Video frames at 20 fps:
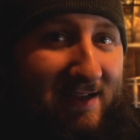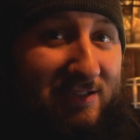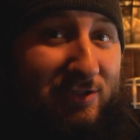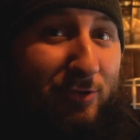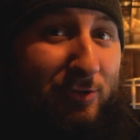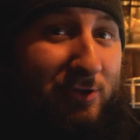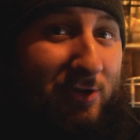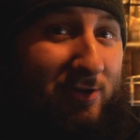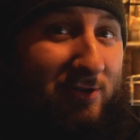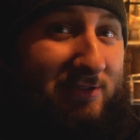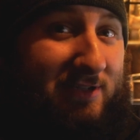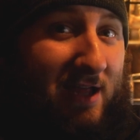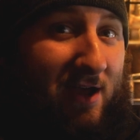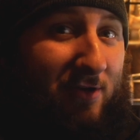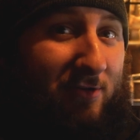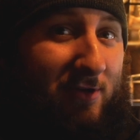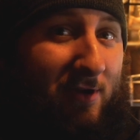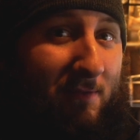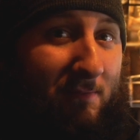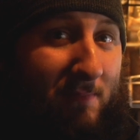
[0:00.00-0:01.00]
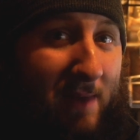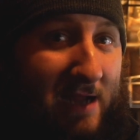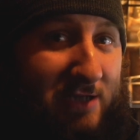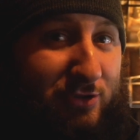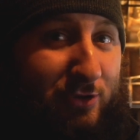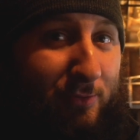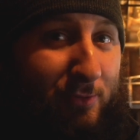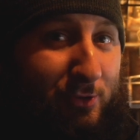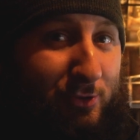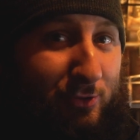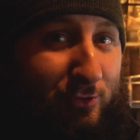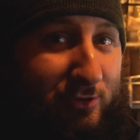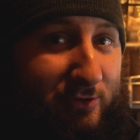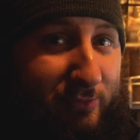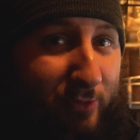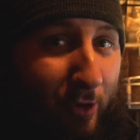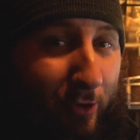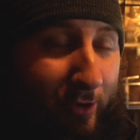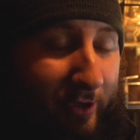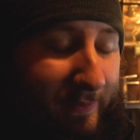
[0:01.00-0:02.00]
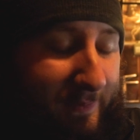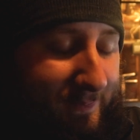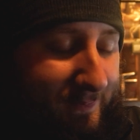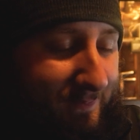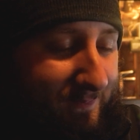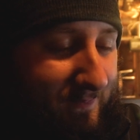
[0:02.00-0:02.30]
So it turns out my Dremel tool is broken.